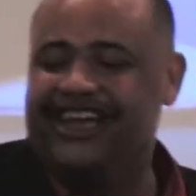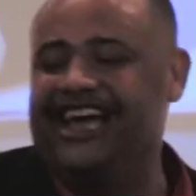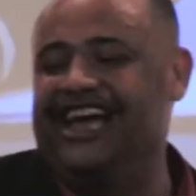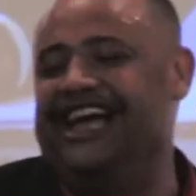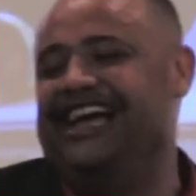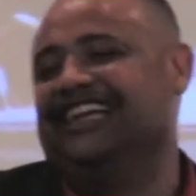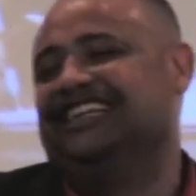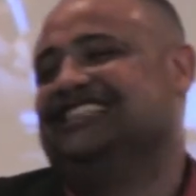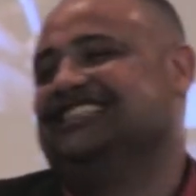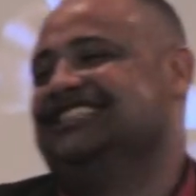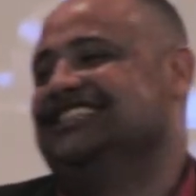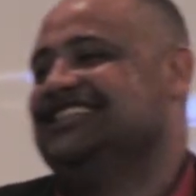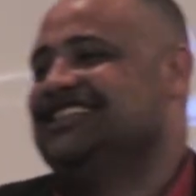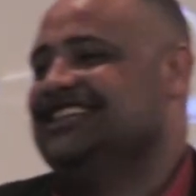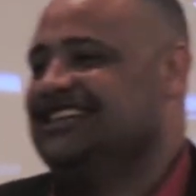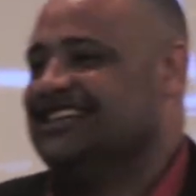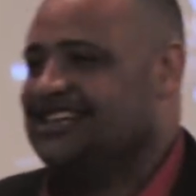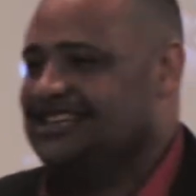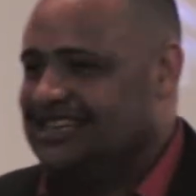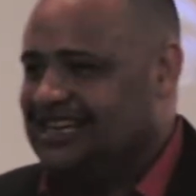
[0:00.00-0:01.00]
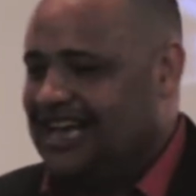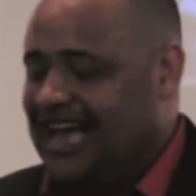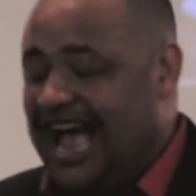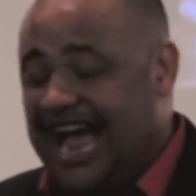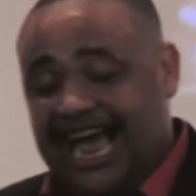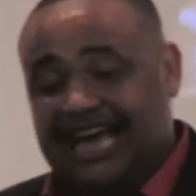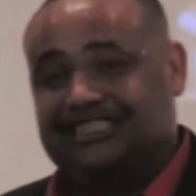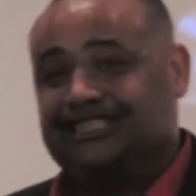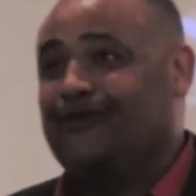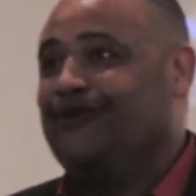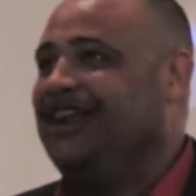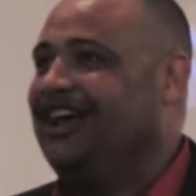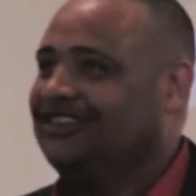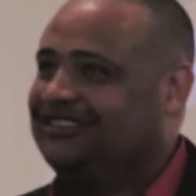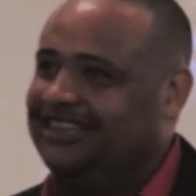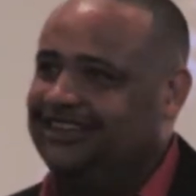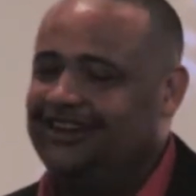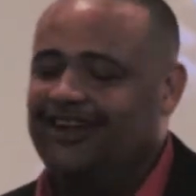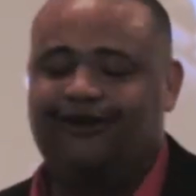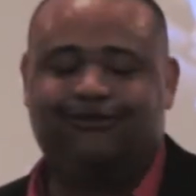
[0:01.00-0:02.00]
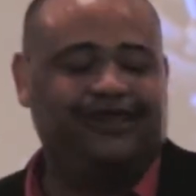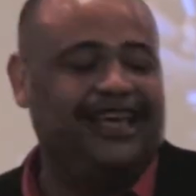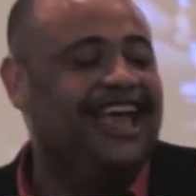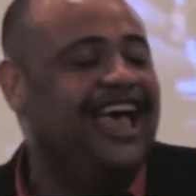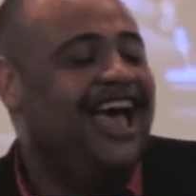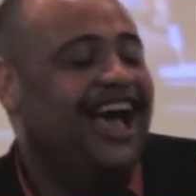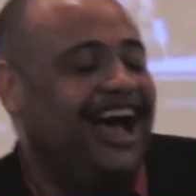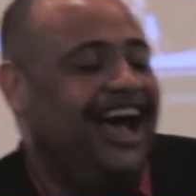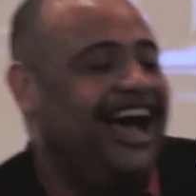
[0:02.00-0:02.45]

good. I got someone else sitting up there.